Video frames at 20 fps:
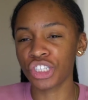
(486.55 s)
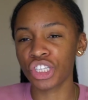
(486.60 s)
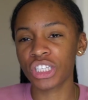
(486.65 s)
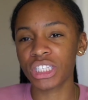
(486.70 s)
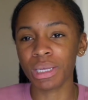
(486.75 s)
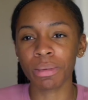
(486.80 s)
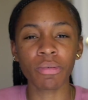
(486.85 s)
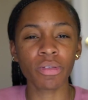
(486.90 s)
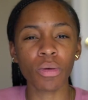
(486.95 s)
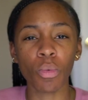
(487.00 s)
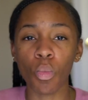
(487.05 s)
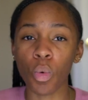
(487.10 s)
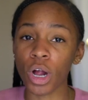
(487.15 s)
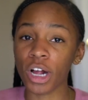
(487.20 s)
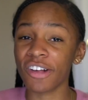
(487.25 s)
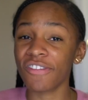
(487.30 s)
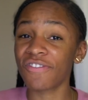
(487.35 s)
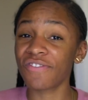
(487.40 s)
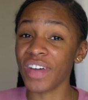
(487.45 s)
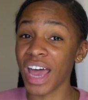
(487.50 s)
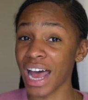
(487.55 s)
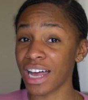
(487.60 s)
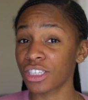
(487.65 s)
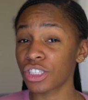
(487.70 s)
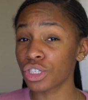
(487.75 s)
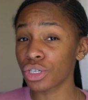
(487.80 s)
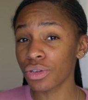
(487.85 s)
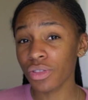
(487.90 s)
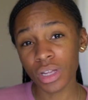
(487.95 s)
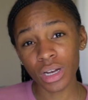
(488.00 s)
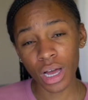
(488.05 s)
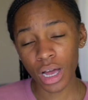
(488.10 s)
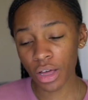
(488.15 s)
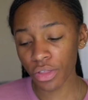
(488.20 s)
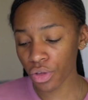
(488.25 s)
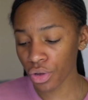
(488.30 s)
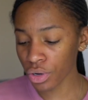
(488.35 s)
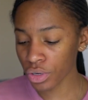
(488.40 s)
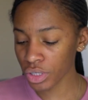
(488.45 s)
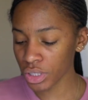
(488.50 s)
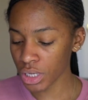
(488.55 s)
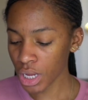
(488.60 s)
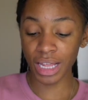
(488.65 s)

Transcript: It's just some of them work faster than others.